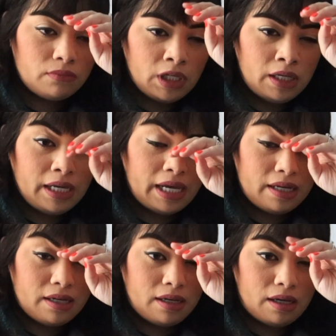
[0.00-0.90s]

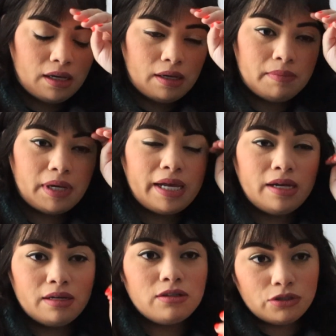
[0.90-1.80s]
again,
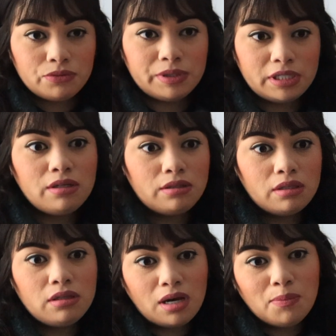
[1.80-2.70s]
I do read a
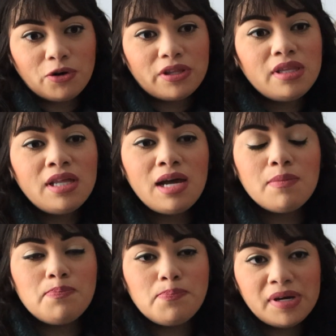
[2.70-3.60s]
lot more than that,
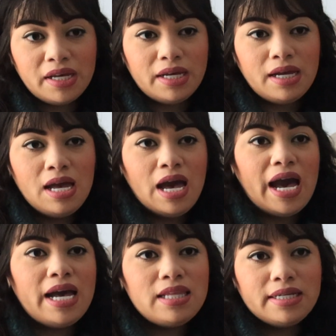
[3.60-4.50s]
but
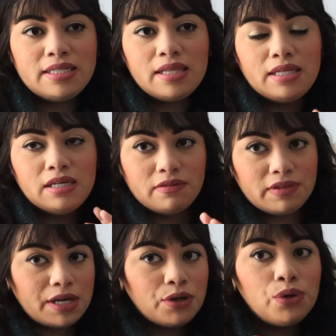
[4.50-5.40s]
I like to think of
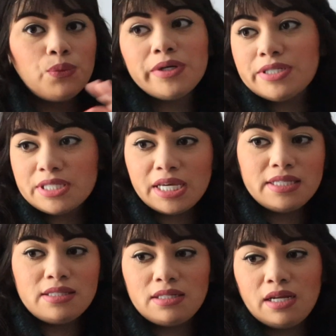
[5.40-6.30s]
like worst
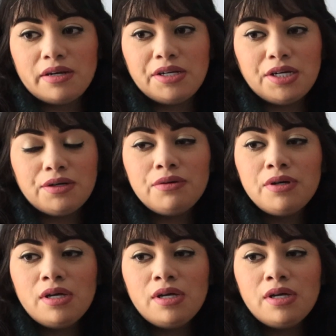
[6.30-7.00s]
case scenario,